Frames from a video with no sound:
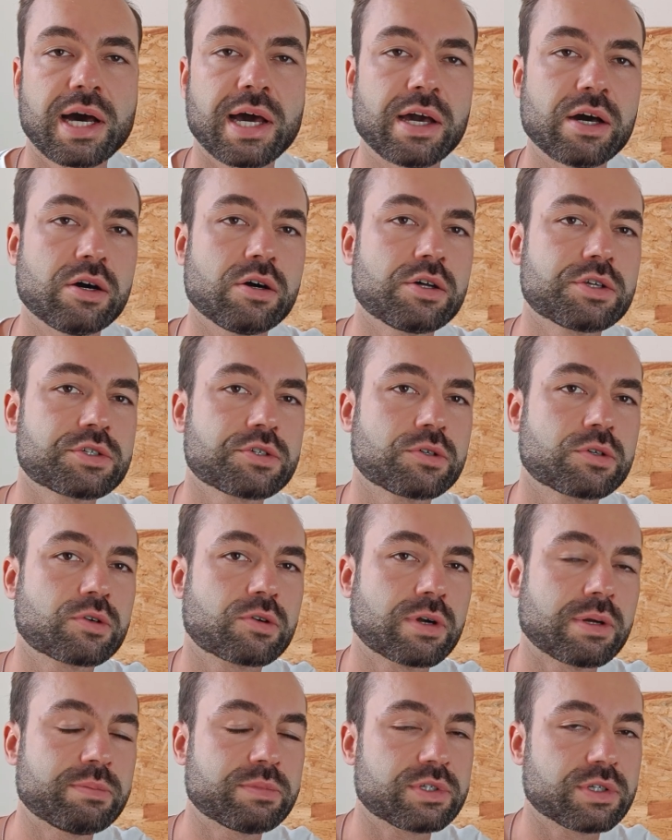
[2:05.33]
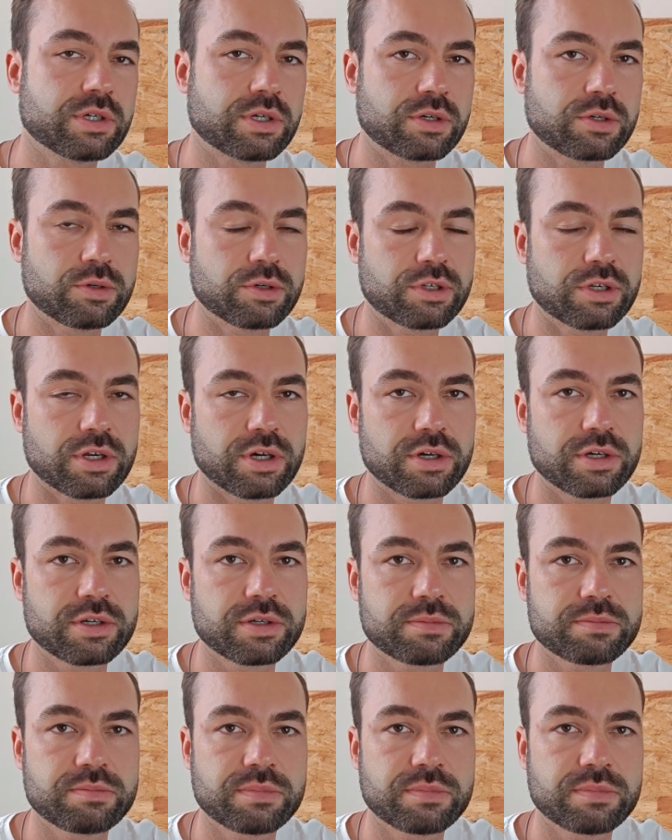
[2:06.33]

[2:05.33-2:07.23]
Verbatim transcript: I also crimped a good lug